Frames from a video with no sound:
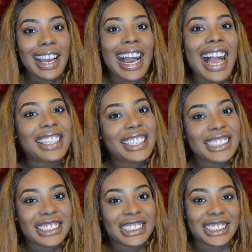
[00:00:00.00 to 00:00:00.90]
Hi
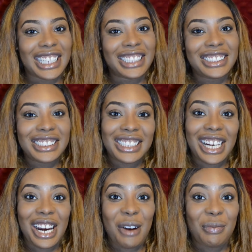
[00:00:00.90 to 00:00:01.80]
ladies and gents,
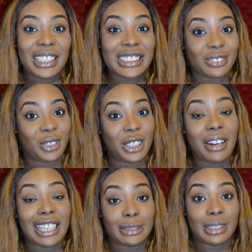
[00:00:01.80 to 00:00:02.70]
this video
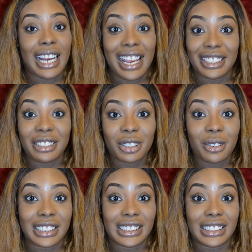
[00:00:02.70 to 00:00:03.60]
has been highly
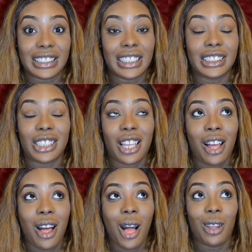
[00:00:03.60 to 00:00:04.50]
requested. It's
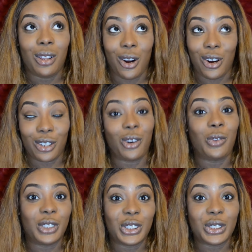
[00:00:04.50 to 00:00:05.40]
long
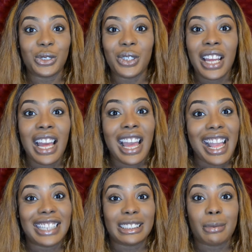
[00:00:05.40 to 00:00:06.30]
overdue.
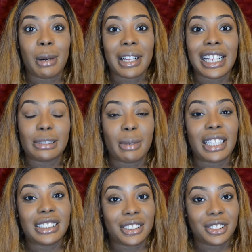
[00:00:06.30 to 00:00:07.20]
It's about my cosmetic
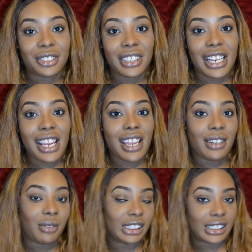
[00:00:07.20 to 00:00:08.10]
surgery,
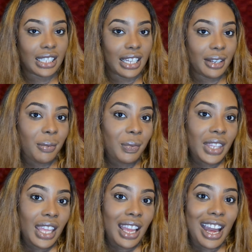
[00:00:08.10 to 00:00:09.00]
Invisalign.
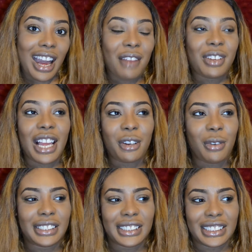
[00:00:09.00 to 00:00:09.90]
I've gotten
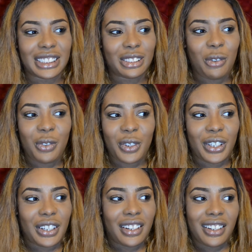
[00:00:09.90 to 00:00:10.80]
questions
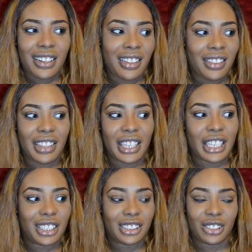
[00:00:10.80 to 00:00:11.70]
over the
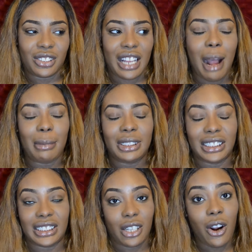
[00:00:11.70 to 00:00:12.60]
years on how much
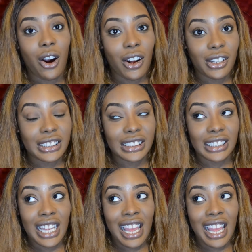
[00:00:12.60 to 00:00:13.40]
does it cost,